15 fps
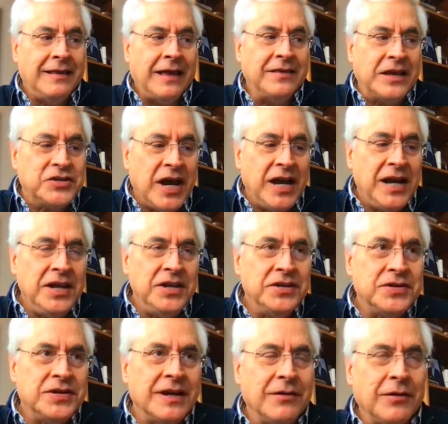The
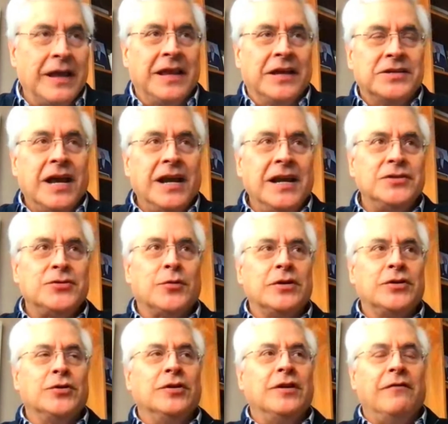challenge when
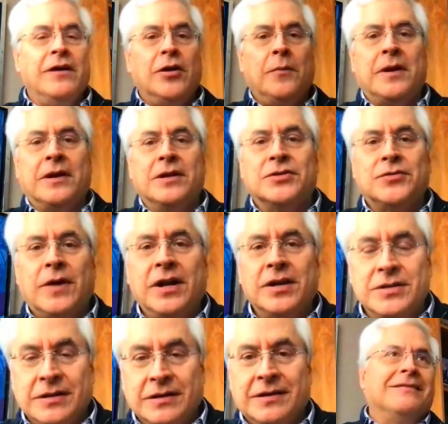you develop a
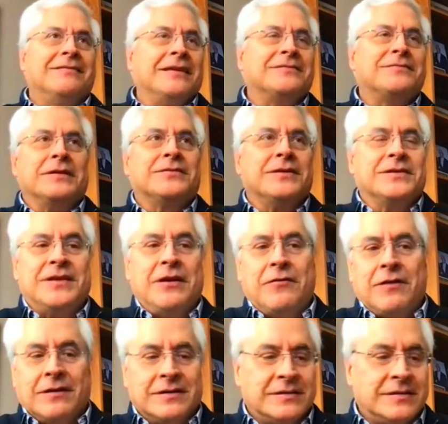strategy is
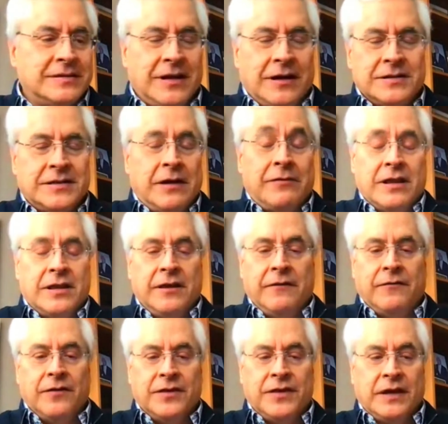several
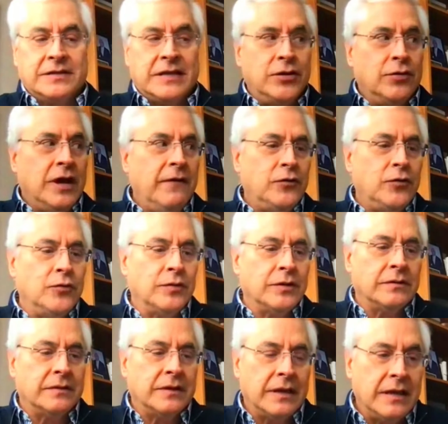different things. You have to
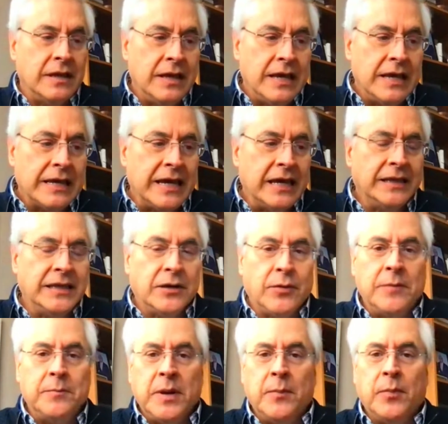get the
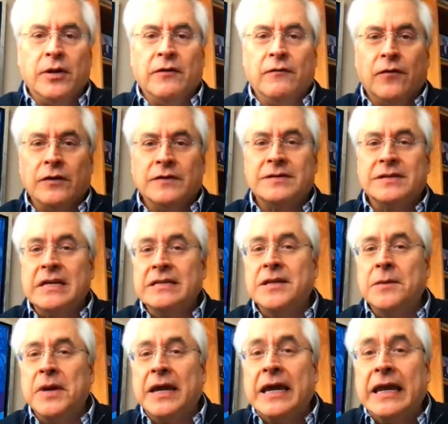right people involved since the
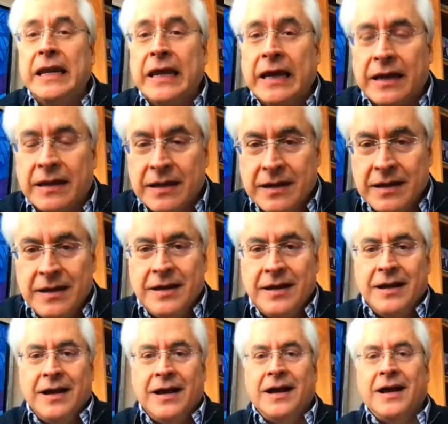beginning.
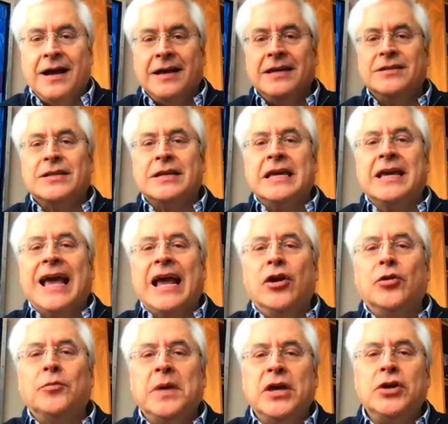It
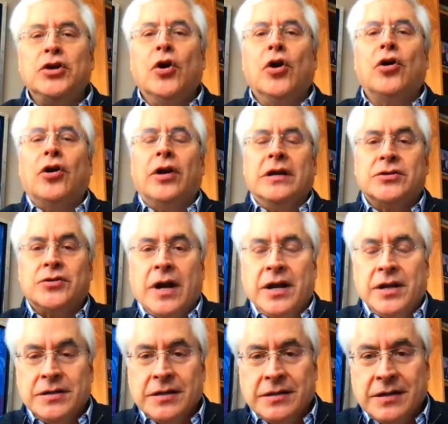cannot be your
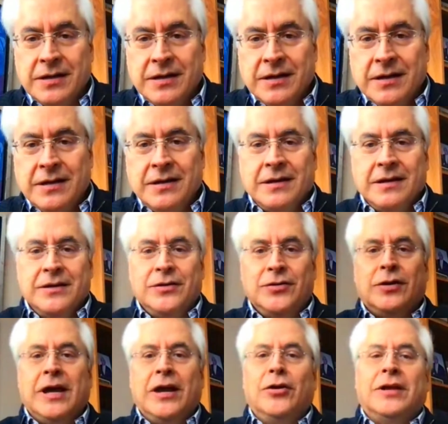strategy. Sure. You
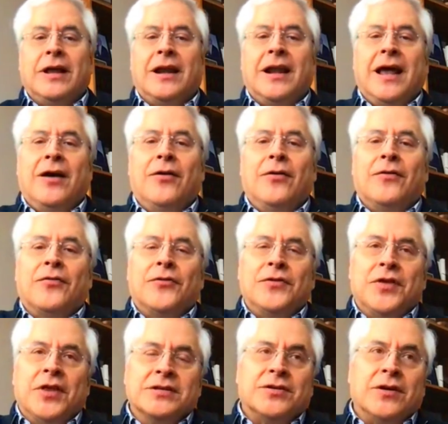cannot allow
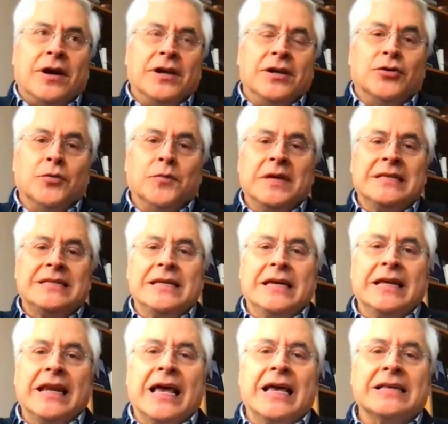the strategy to be
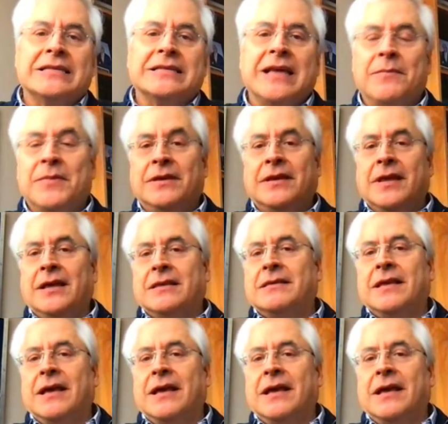seen as something that